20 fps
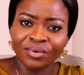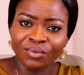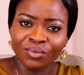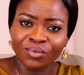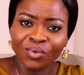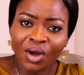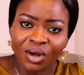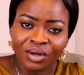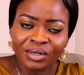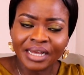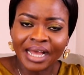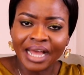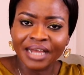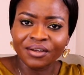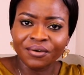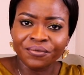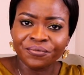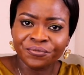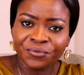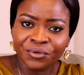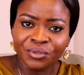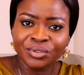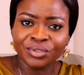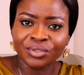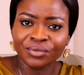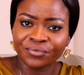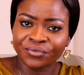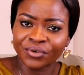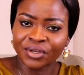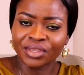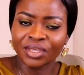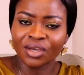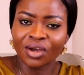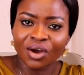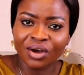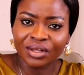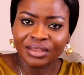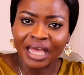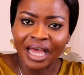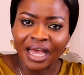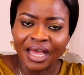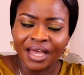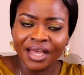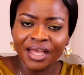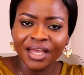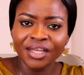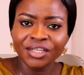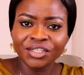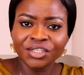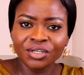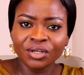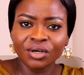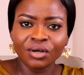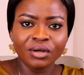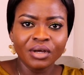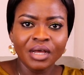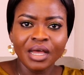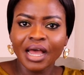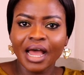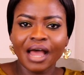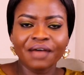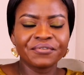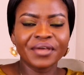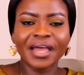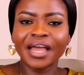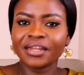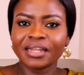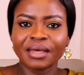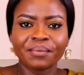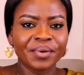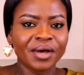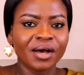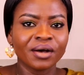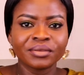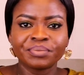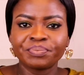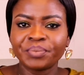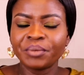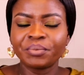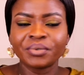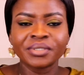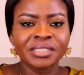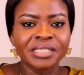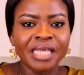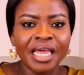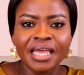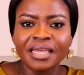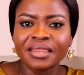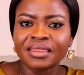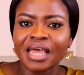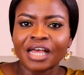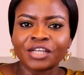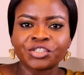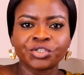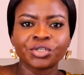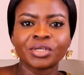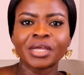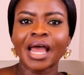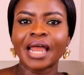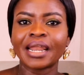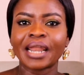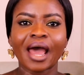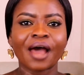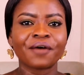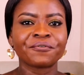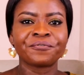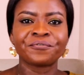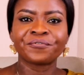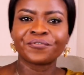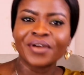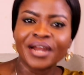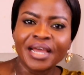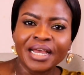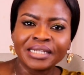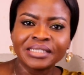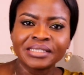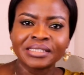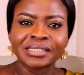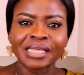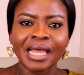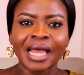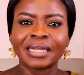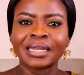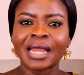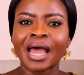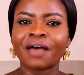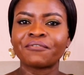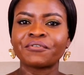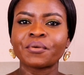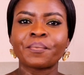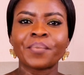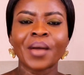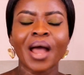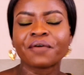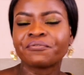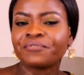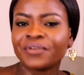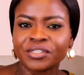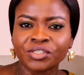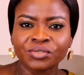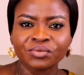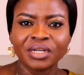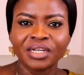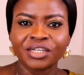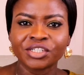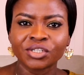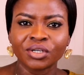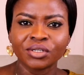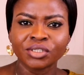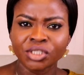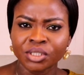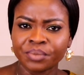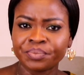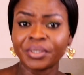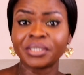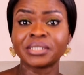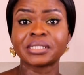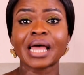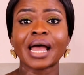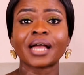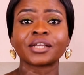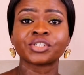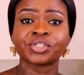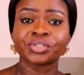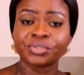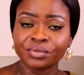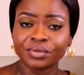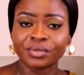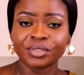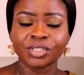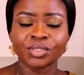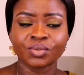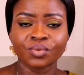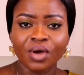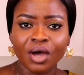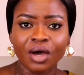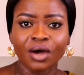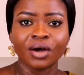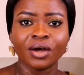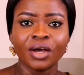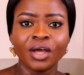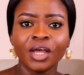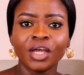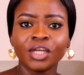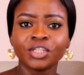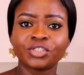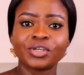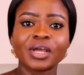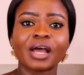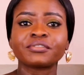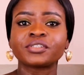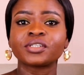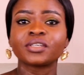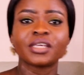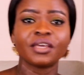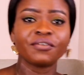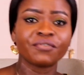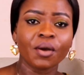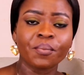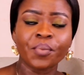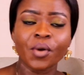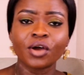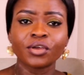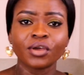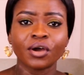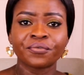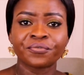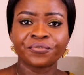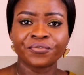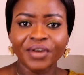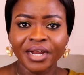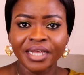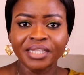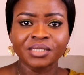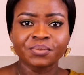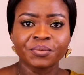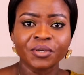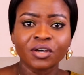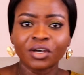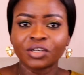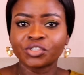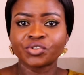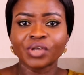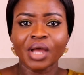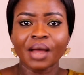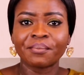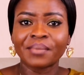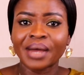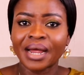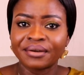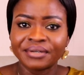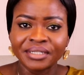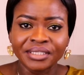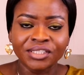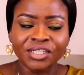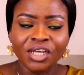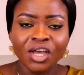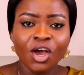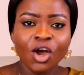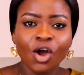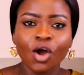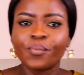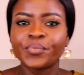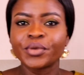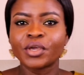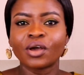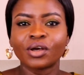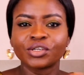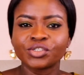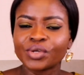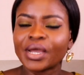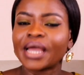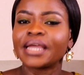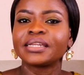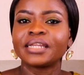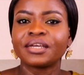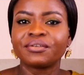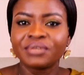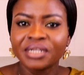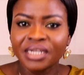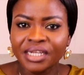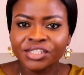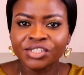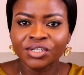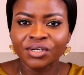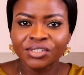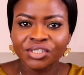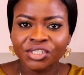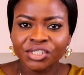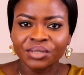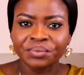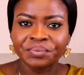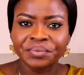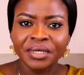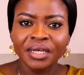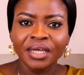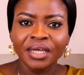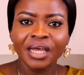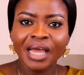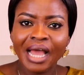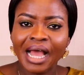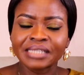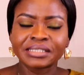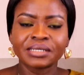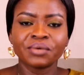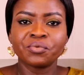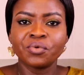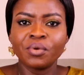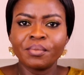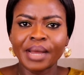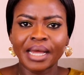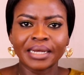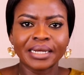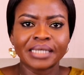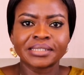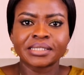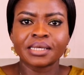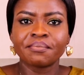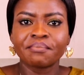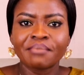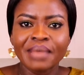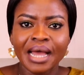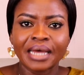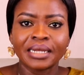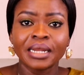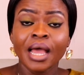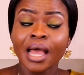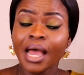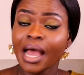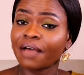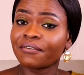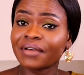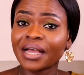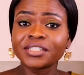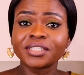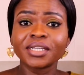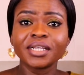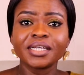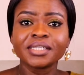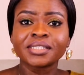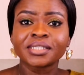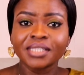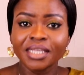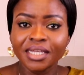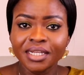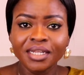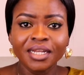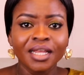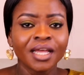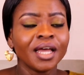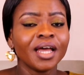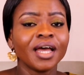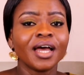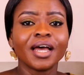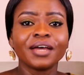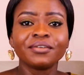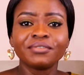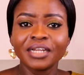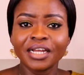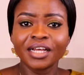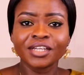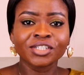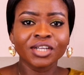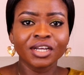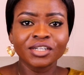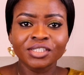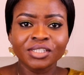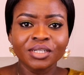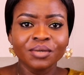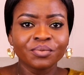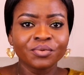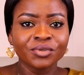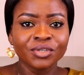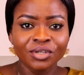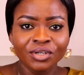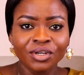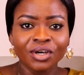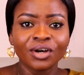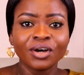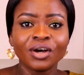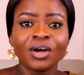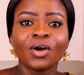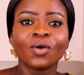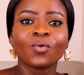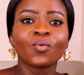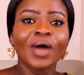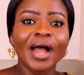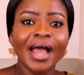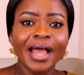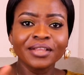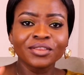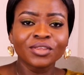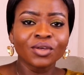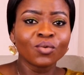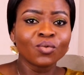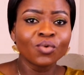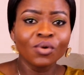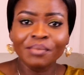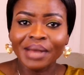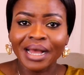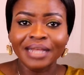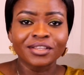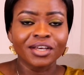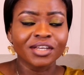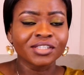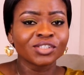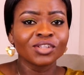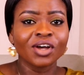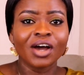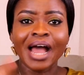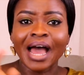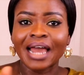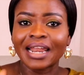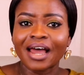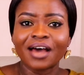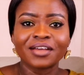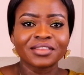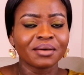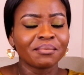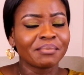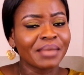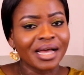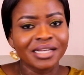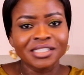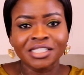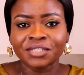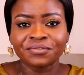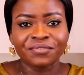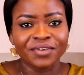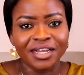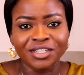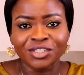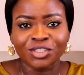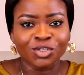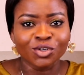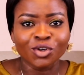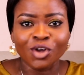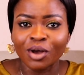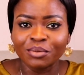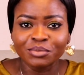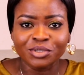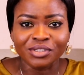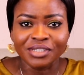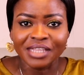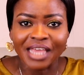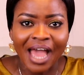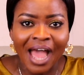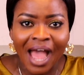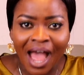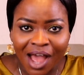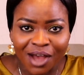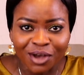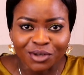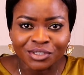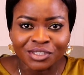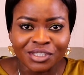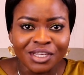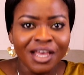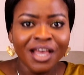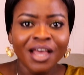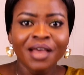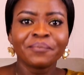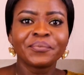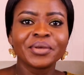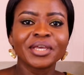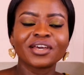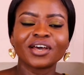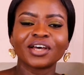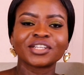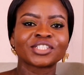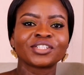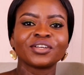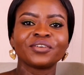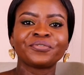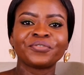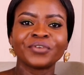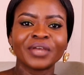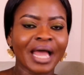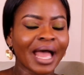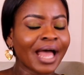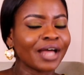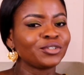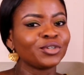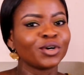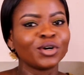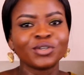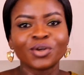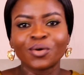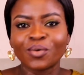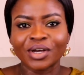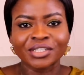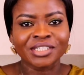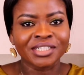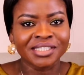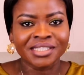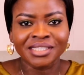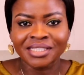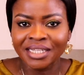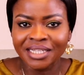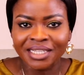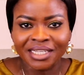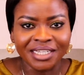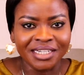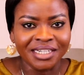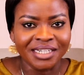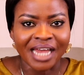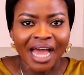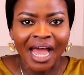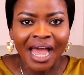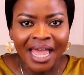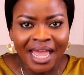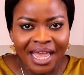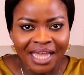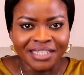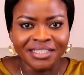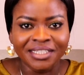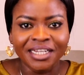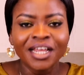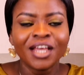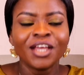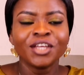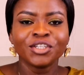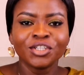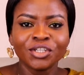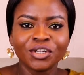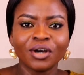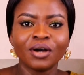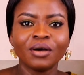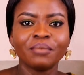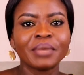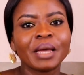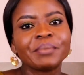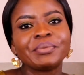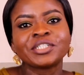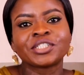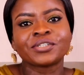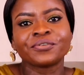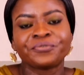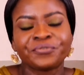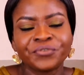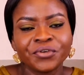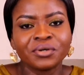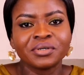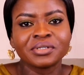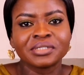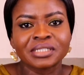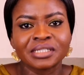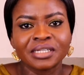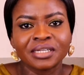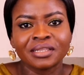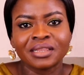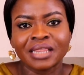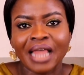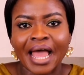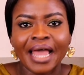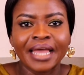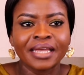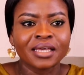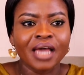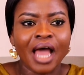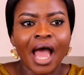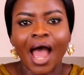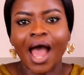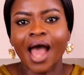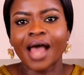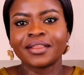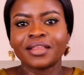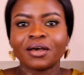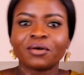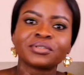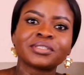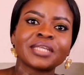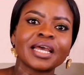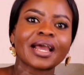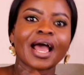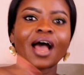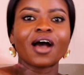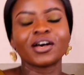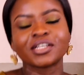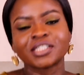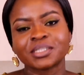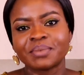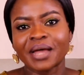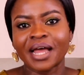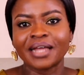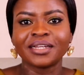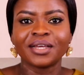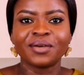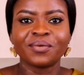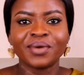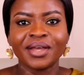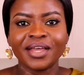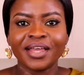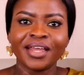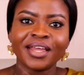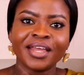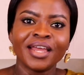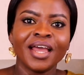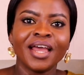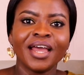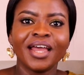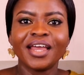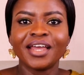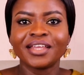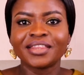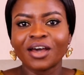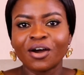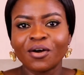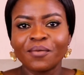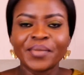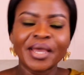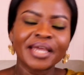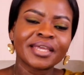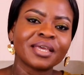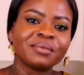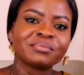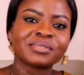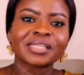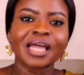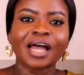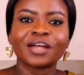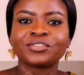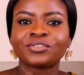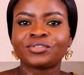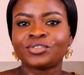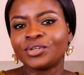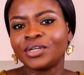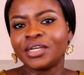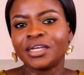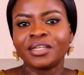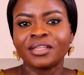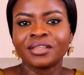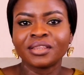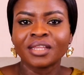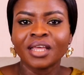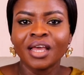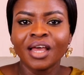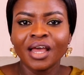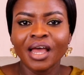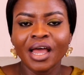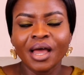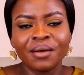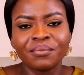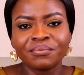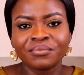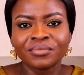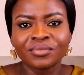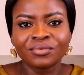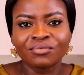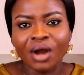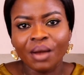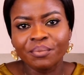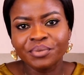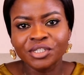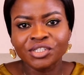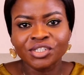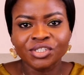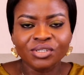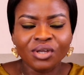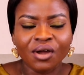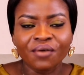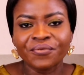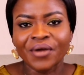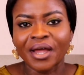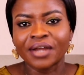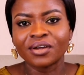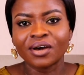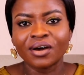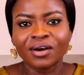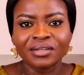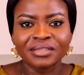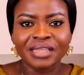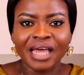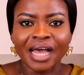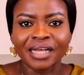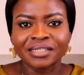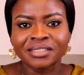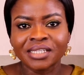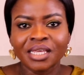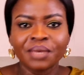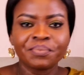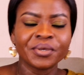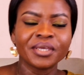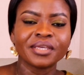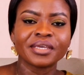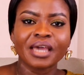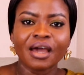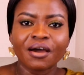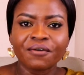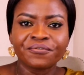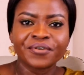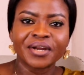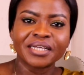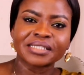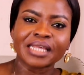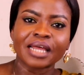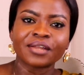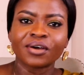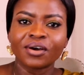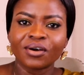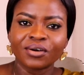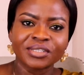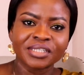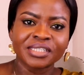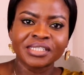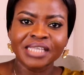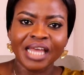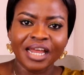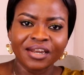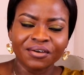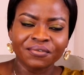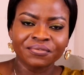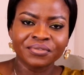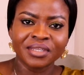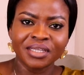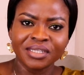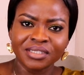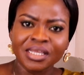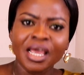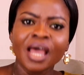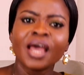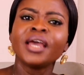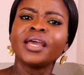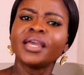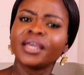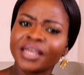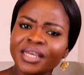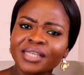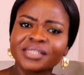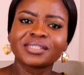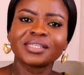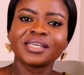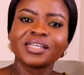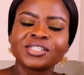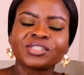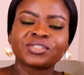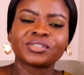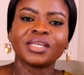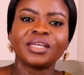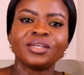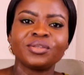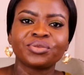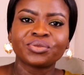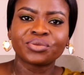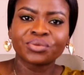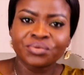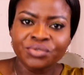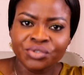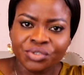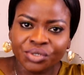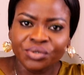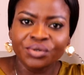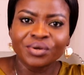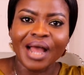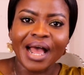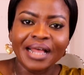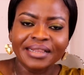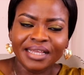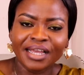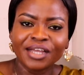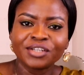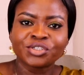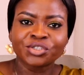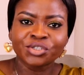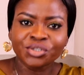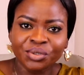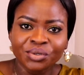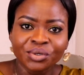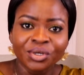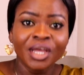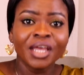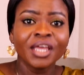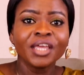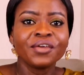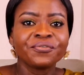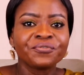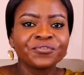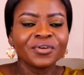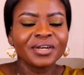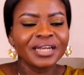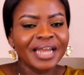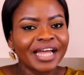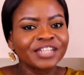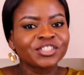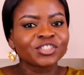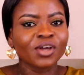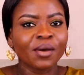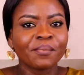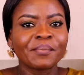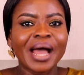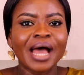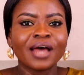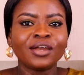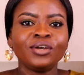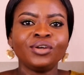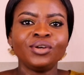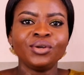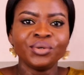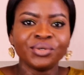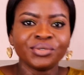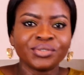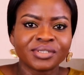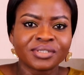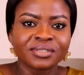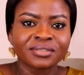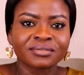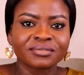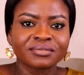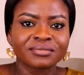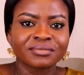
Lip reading: one kind of food for the other? You know, I've heard about people saying that you can't have friends and have a perfect relationship. Is that true as well? Do you have to give up all your friends because you are married or because you are in a relationship? As a woman, as a man, I've actually seen a relationship, you know, where the woman does not allow the man's friends to come to their house because I don't know what she's thinking in her head. You know, maybe she feels like they'll take her husband away. Hey, they'll make him start doing rubbish stuff and all that, keeping girlfriends and all these kind of things. Is this thing true? Are they true? If you let your man loose,